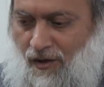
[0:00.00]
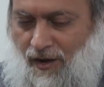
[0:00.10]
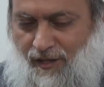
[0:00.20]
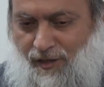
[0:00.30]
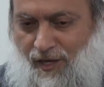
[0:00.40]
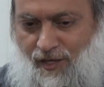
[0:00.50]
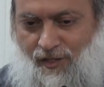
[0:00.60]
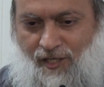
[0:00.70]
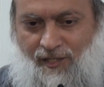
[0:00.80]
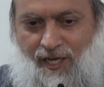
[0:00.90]
And the thing
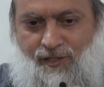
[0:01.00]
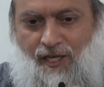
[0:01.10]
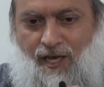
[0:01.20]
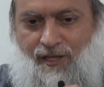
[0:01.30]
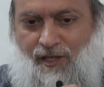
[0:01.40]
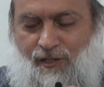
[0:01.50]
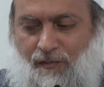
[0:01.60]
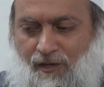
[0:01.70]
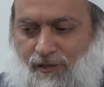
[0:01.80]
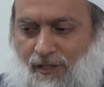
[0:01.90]
is, he's not saying this
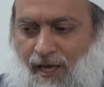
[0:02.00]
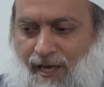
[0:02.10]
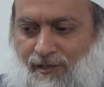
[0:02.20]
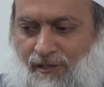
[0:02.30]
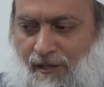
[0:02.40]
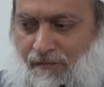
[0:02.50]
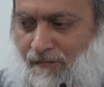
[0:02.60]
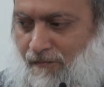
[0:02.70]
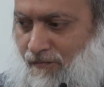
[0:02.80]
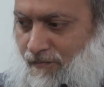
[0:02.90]
because he has
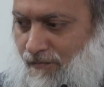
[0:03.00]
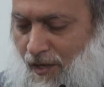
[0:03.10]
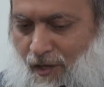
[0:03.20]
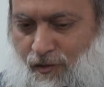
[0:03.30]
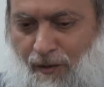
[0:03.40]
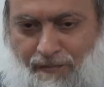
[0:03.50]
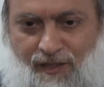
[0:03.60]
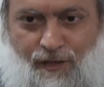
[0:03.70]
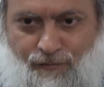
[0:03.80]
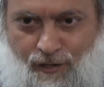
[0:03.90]
some
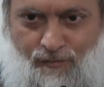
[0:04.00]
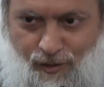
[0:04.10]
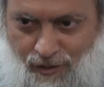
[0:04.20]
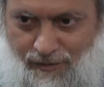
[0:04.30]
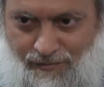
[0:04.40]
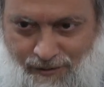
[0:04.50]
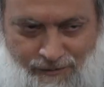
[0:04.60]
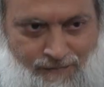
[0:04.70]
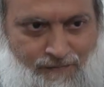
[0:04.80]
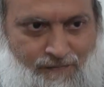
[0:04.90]
sympathy for the
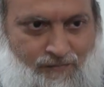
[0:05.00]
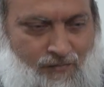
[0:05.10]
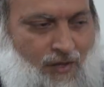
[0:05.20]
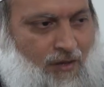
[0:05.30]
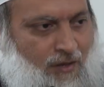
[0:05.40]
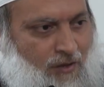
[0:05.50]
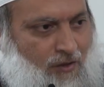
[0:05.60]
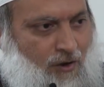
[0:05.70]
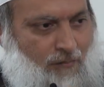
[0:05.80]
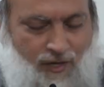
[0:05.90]
Muslims.
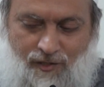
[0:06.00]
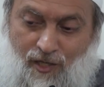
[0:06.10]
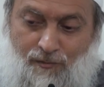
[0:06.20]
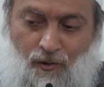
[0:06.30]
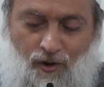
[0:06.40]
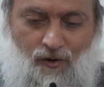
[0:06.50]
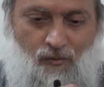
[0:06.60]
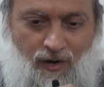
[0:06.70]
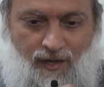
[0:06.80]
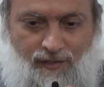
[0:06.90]
You know, because his point
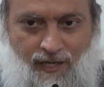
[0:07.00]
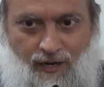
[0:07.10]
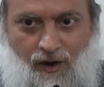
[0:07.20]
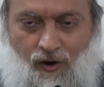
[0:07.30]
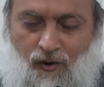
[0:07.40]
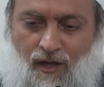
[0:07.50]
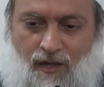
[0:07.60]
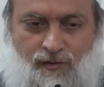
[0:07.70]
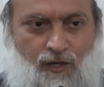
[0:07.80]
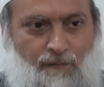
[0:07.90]
was that, oh,
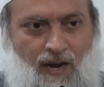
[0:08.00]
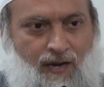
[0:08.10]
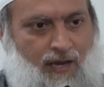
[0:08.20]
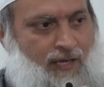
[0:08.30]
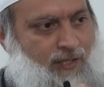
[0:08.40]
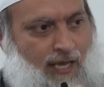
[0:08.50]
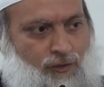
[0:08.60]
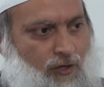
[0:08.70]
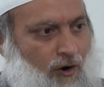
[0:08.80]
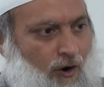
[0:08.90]
see, Mecca is
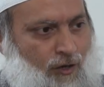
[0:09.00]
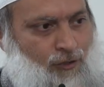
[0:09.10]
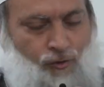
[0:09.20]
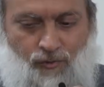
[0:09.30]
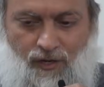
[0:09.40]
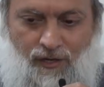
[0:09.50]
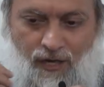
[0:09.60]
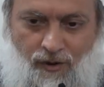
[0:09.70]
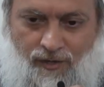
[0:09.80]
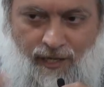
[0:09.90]
actually ours, so we need to
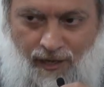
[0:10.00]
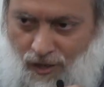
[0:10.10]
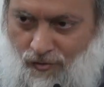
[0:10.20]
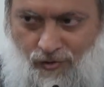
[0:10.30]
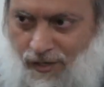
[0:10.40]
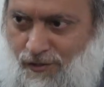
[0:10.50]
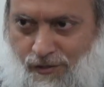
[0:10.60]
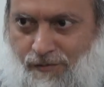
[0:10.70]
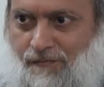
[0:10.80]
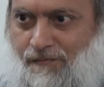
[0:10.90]
go and take over it
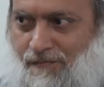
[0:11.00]
too.